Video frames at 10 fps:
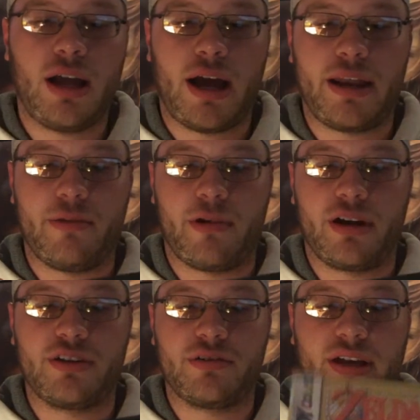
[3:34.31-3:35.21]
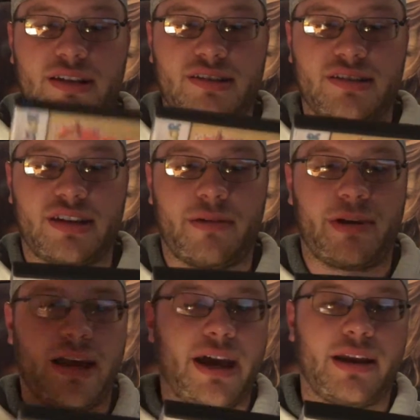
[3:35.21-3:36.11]
I didn't want to do that since I
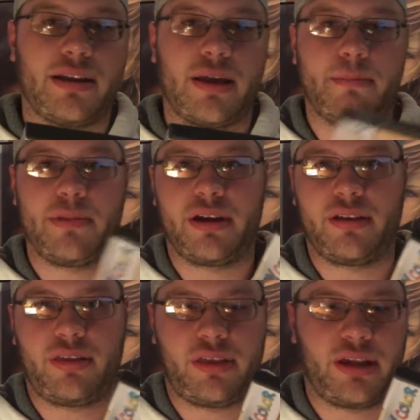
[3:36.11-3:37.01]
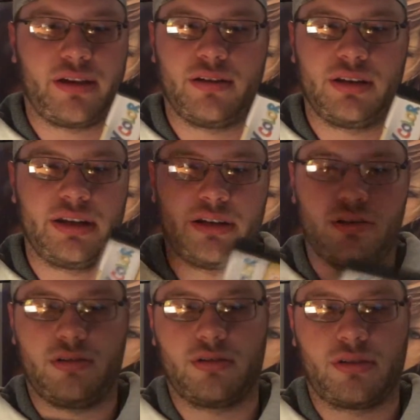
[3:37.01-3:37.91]
already had that big thing of
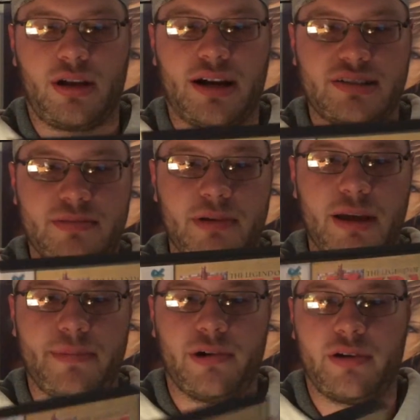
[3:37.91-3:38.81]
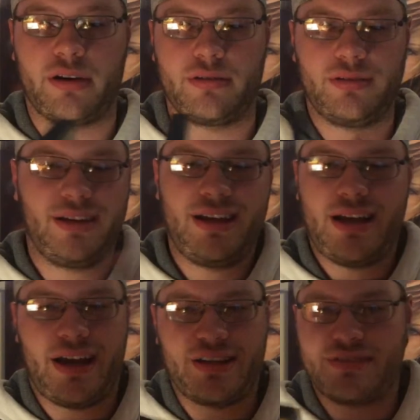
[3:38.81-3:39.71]
legal glossy paper, and
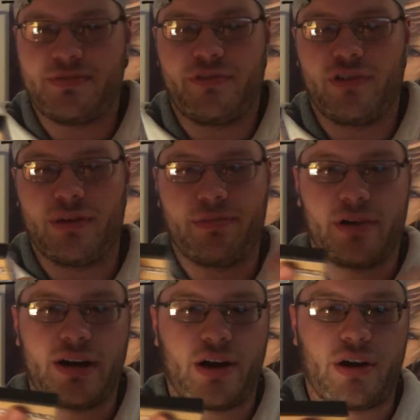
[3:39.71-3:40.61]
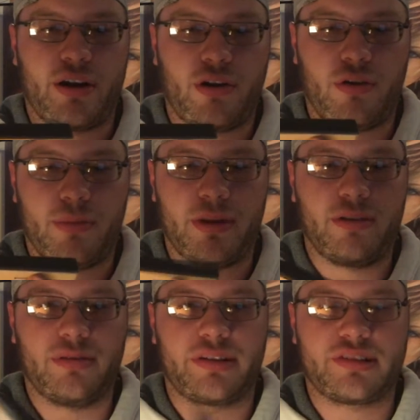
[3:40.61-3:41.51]
I just prefer to print it out at home
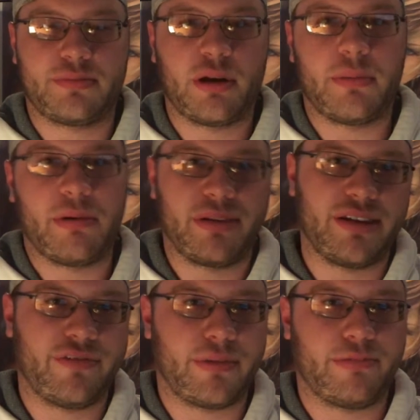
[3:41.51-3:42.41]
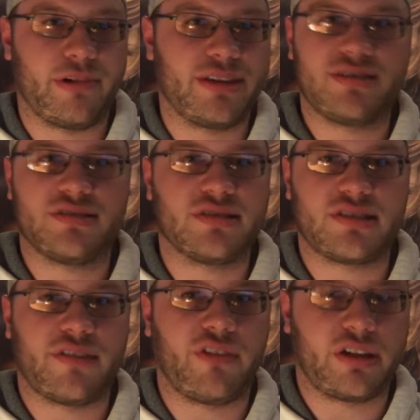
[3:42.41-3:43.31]
and experiment with different prints and
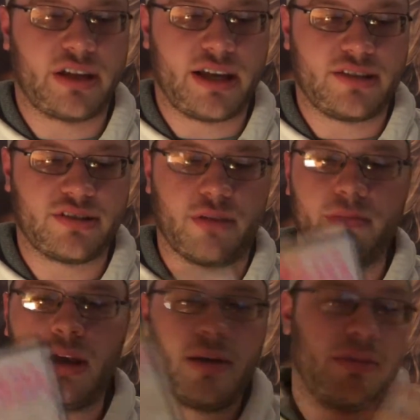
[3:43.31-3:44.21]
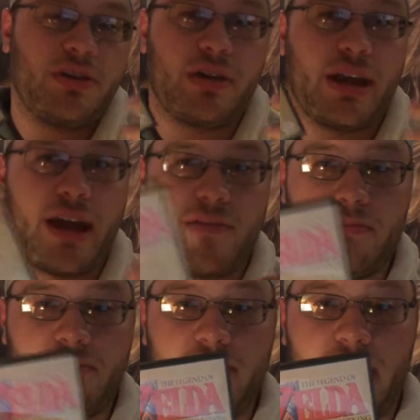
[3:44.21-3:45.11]
stuff like that. So, but you can have
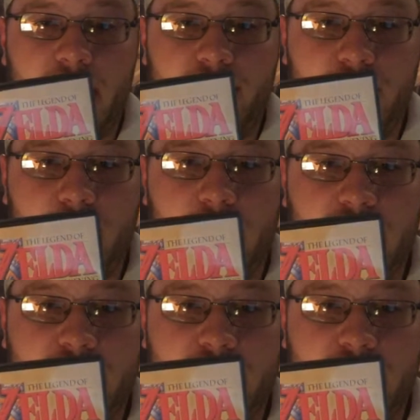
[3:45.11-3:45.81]
him do that if you want to